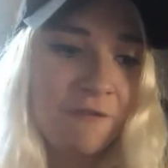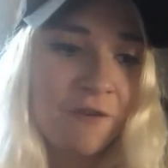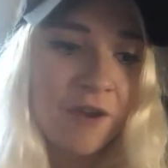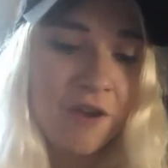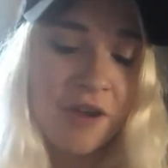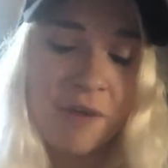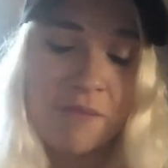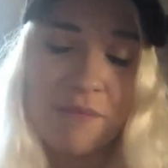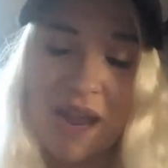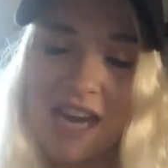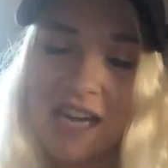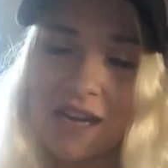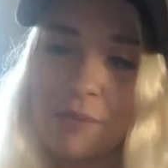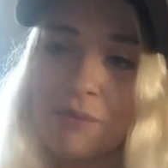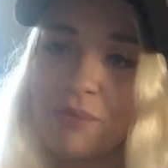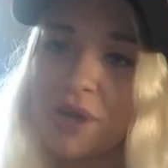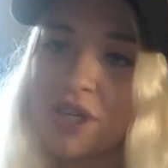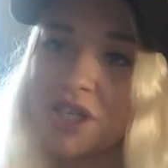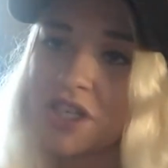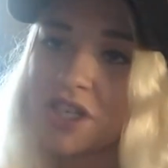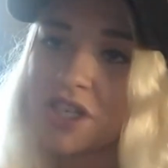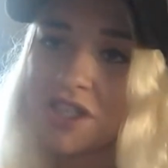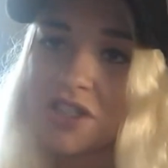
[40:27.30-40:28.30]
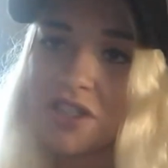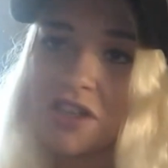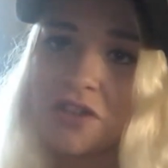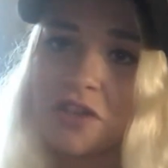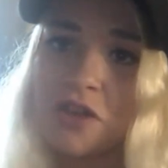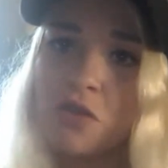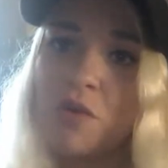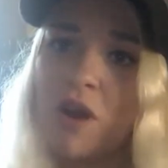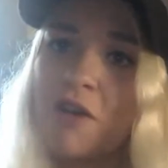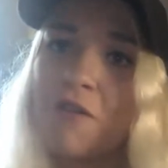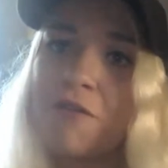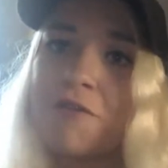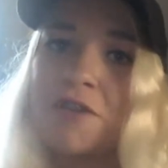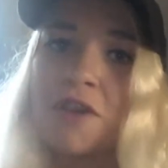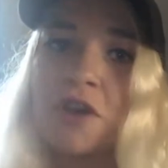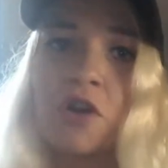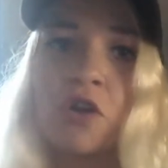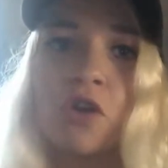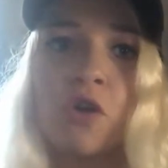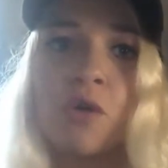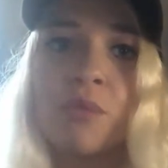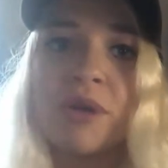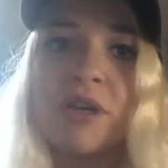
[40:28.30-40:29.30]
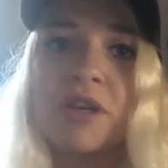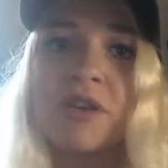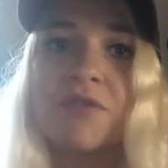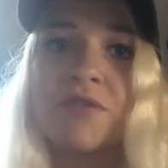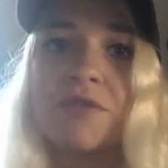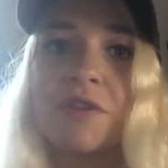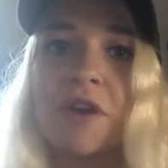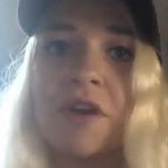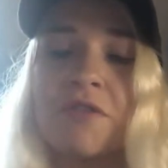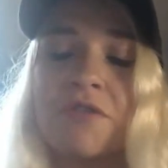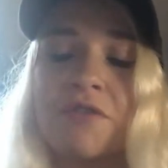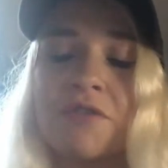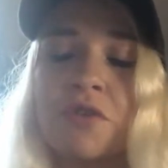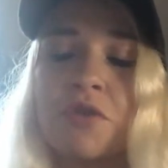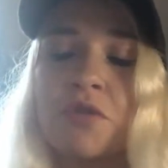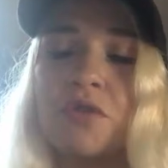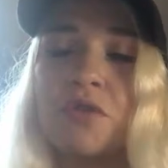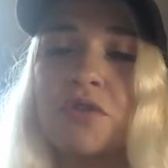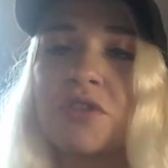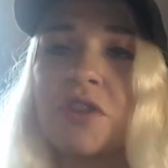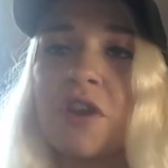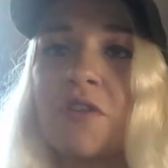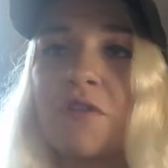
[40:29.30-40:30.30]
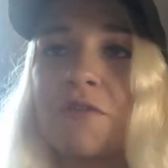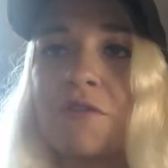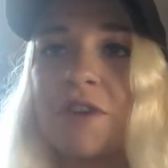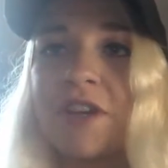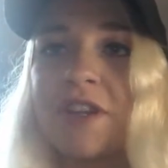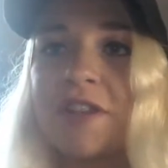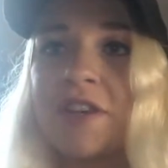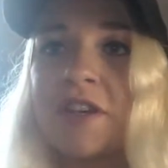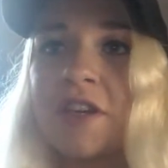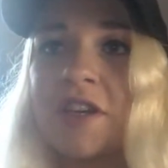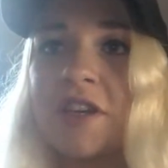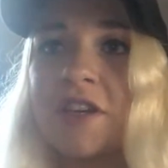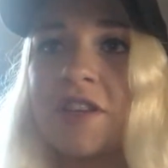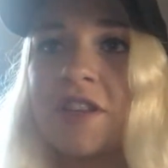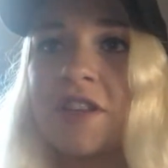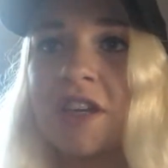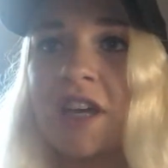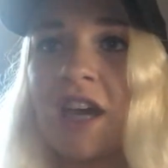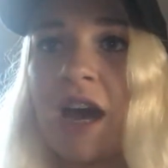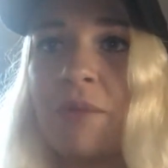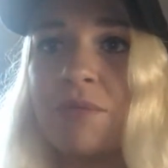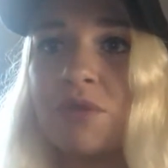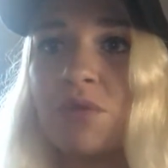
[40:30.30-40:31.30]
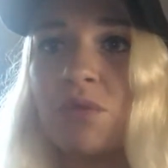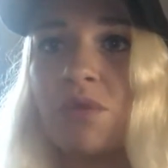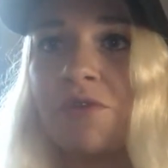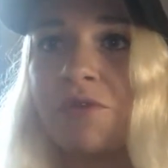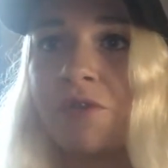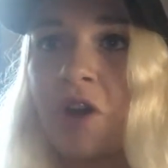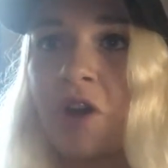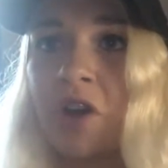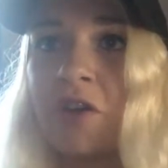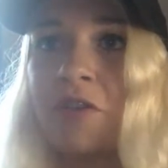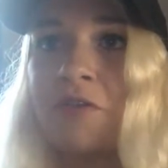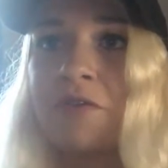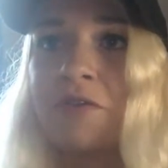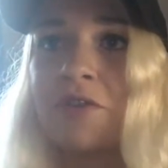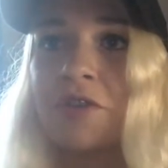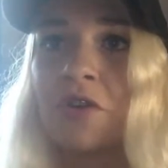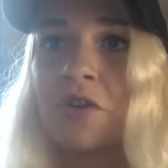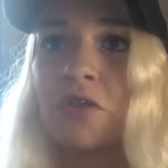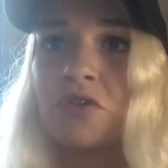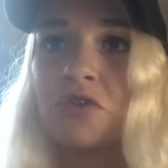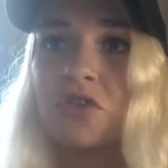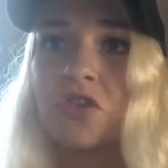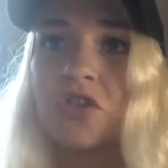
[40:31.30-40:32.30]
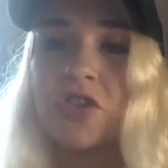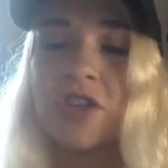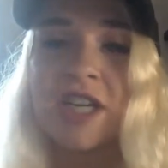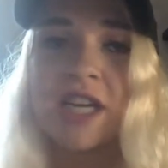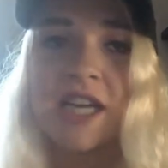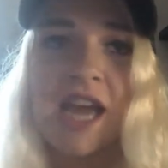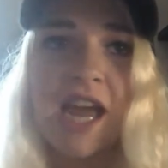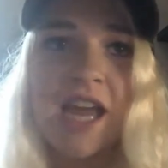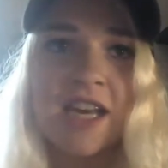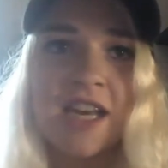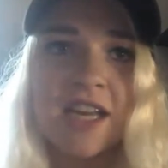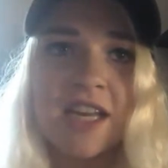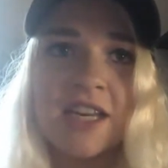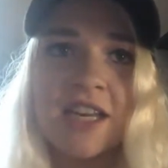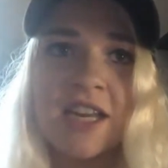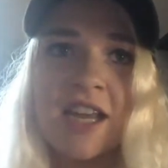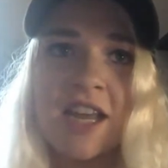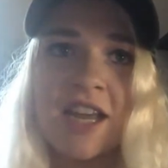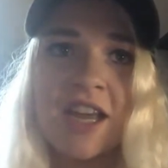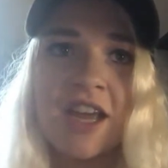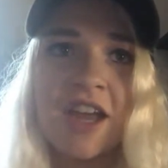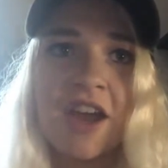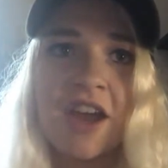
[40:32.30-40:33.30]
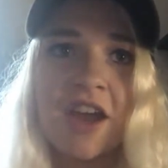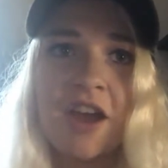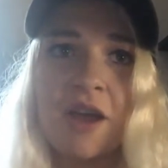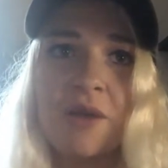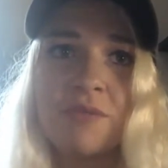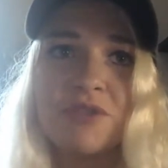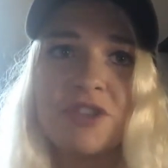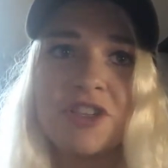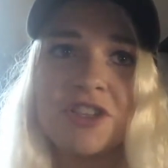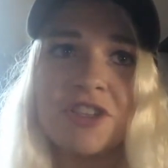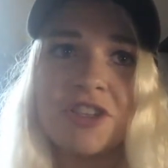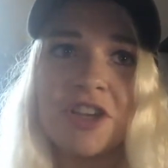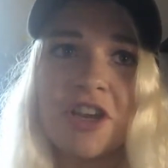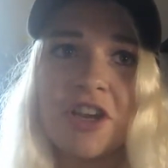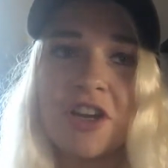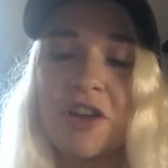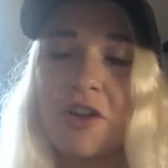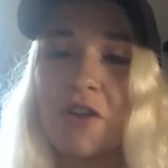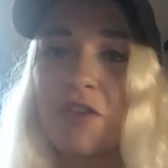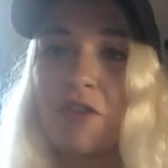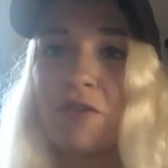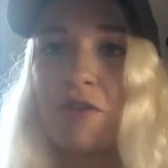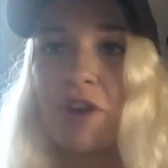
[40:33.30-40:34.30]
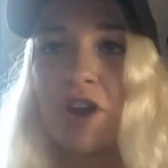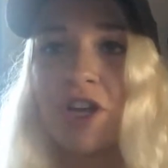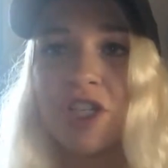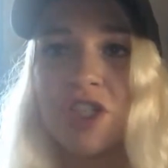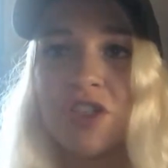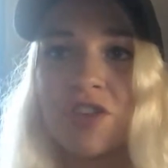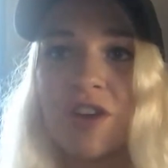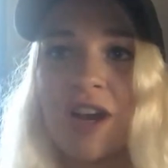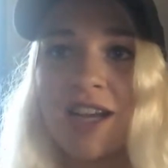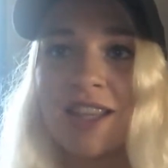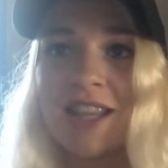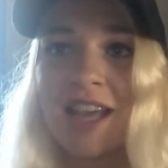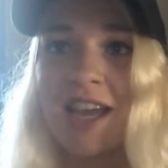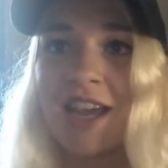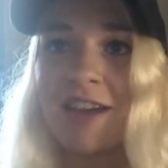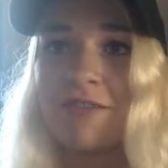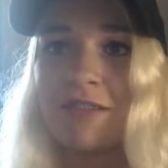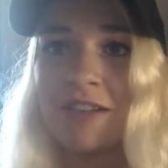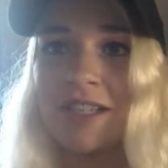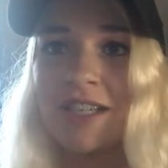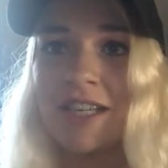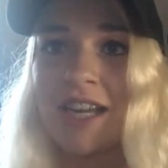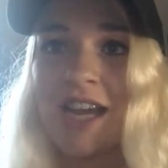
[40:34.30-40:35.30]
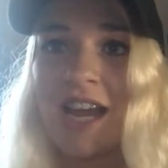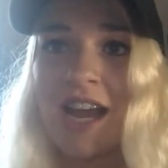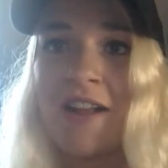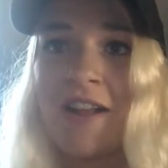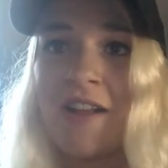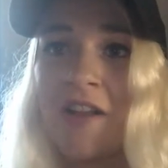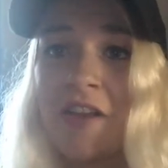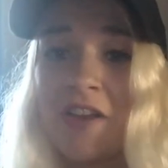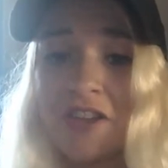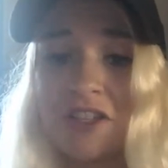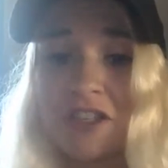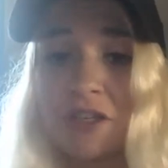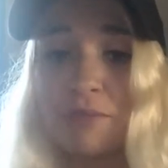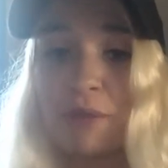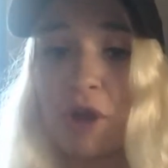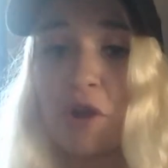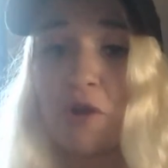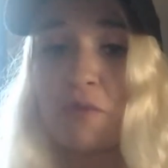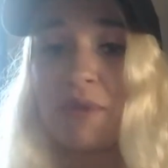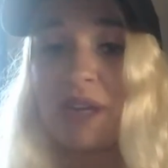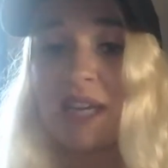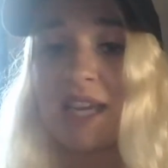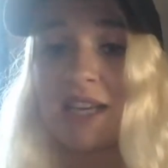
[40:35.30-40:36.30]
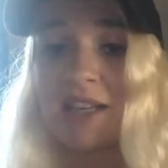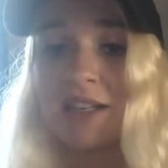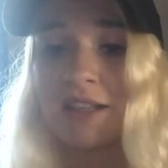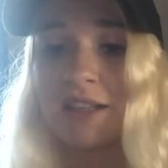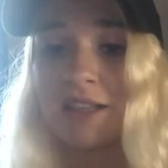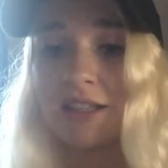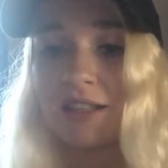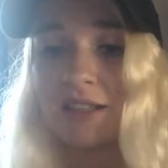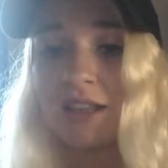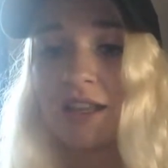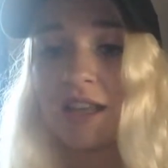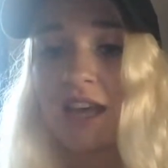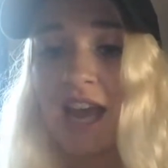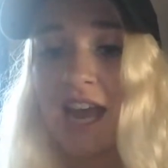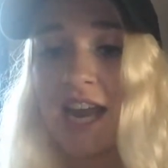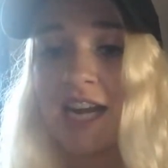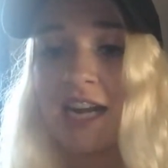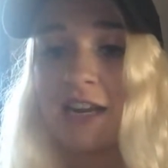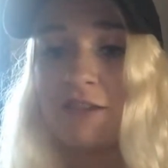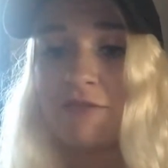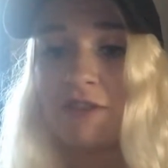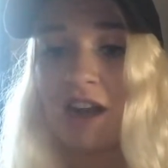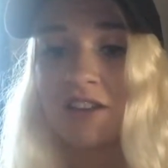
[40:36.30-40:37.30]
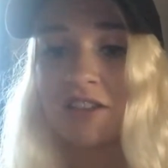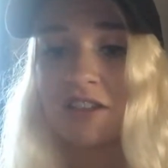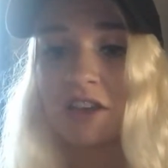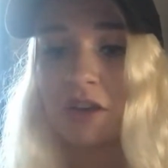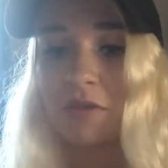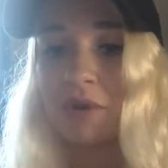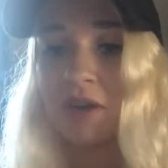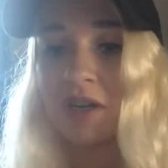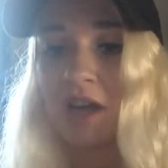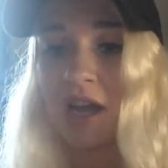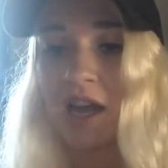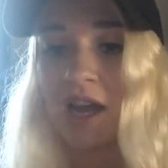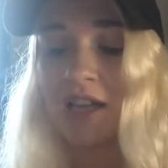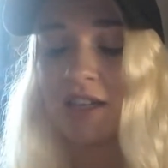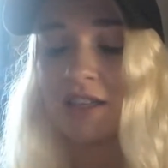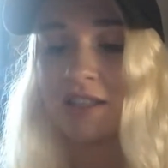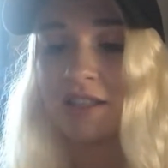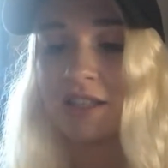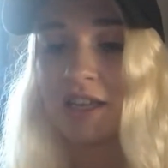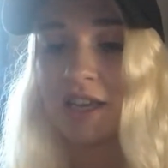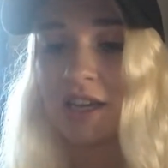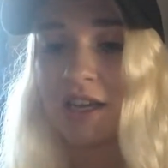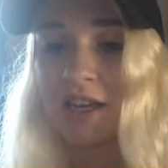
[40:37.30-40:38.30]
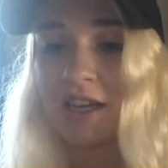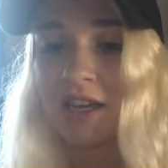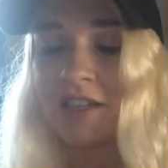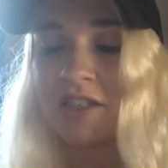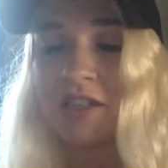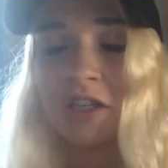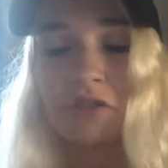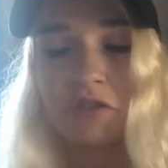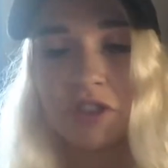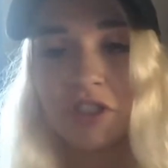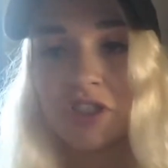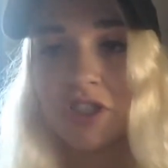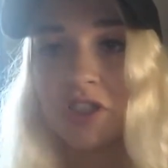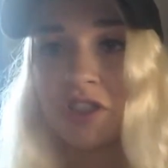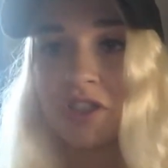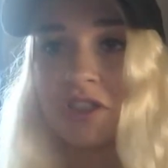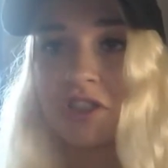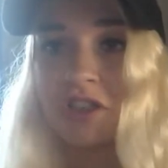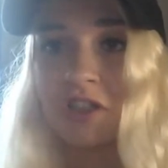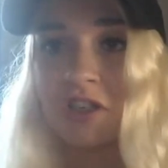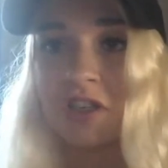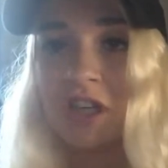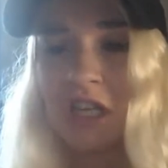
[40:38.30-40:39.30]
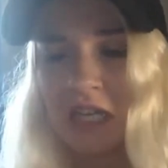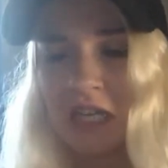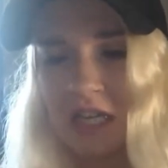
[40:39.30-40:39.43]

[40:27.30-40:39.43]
her main ambition, is to do well for the club, and of course, hopefully the caps will follow for the country again. And she's certainly on the right track there. And yeah, Simone McGill, Hayley Raso, and Izzy Christensen,